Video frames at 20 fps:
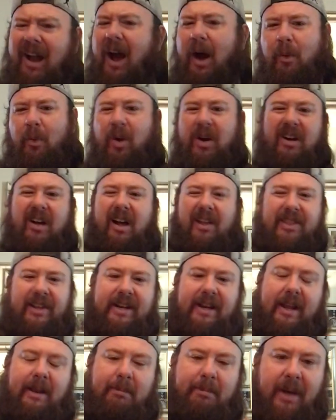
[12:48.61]
I'll work on the
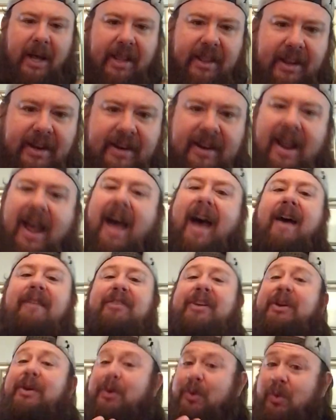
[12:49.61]
name by then. Have
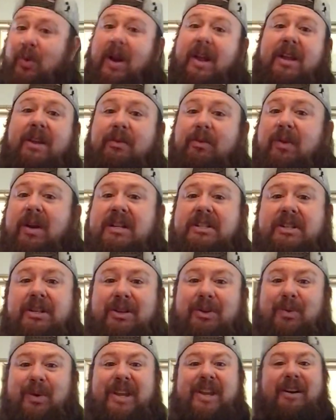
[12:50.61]
a great rest of
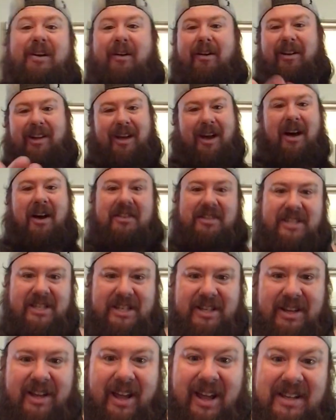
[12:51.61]
your week, ARC. I'll see
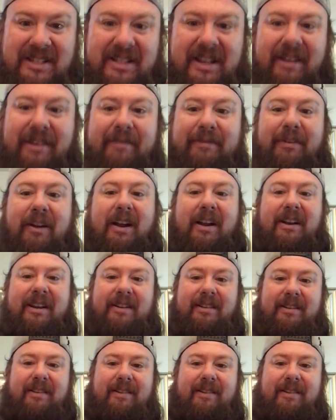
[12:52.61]
you guys on Friday.